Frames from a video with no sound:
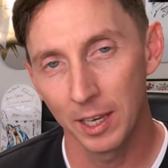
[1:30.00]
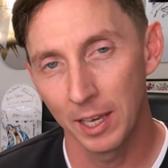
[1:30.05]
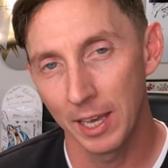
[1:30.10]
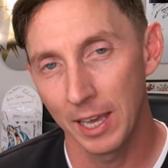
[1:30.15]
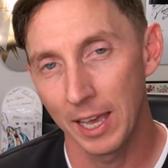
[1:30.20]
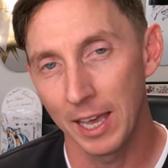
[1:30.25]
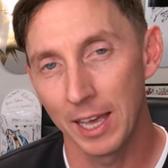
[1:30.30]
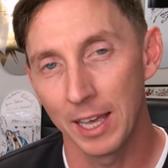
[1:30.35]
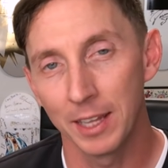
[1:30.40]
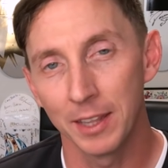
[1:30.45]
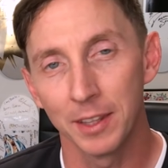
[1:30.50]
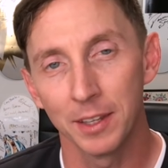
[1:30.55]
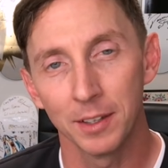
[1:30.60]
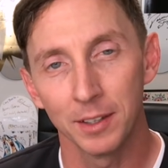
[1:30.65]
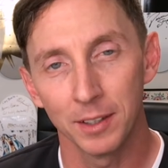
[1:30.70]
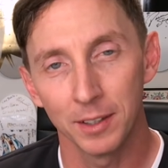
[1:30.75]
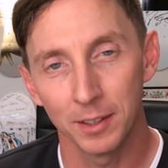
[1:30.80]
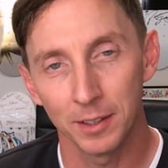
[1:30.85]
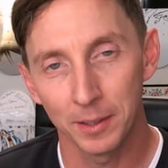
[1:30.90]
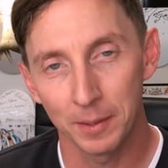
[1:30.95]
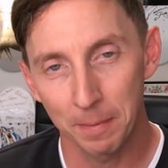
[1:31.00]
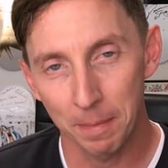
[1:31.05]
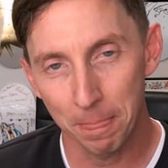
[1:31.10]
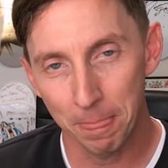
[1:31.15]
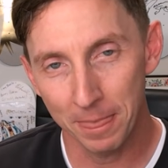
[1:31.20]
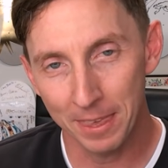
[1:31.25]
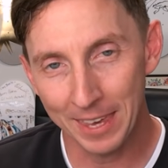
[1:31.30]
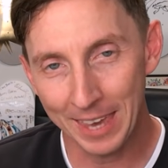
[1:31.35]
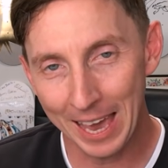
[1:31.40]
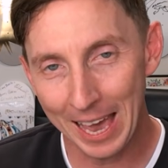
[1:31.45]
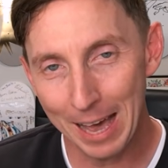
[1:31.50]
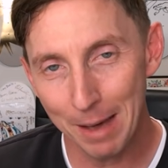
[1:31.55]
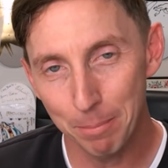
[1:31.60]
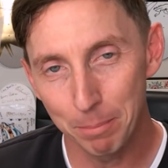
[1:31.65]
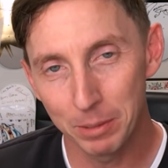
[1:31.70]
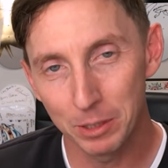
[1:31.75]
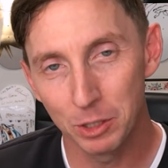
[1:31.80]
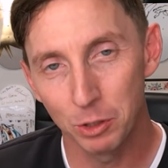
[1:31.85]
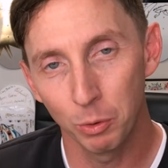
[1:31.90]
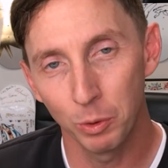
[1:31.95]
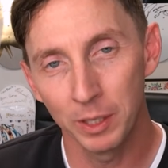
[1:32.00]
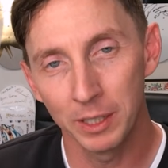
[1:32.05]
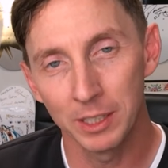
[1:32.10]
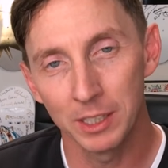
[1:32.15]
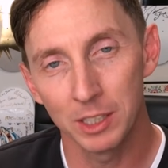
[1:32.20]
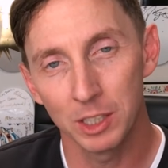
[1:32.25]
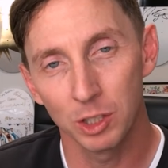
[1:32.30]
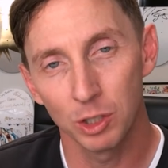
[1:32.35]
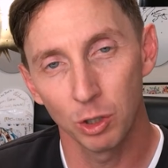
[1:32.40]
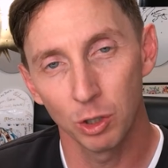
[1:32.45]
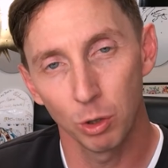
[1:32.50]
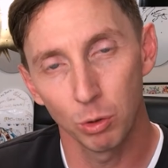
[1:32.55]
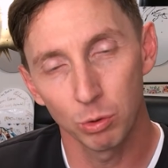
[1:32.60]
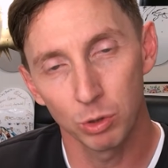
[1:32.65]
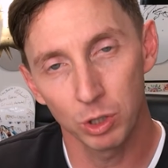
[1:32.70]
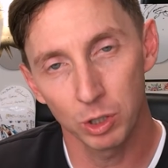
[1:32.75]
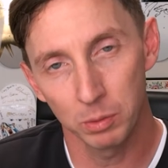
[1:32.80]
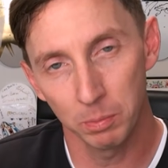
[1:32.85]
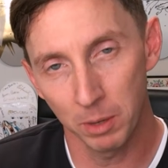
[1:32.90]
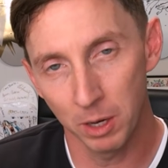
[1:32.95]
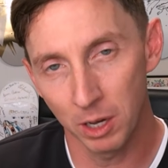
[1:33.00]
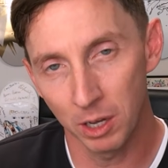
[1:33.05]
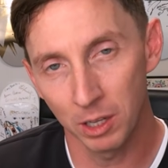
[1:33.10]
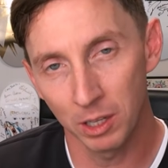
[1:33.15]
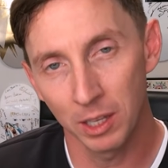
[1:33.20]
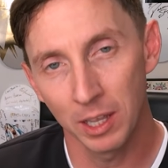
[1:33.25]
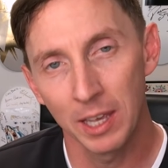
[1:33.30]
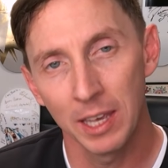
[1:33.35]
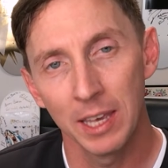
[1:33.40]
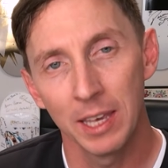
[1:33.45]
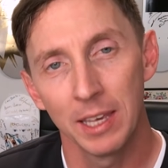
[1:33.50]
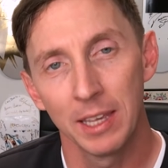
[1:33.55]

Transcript: and the gap between this so small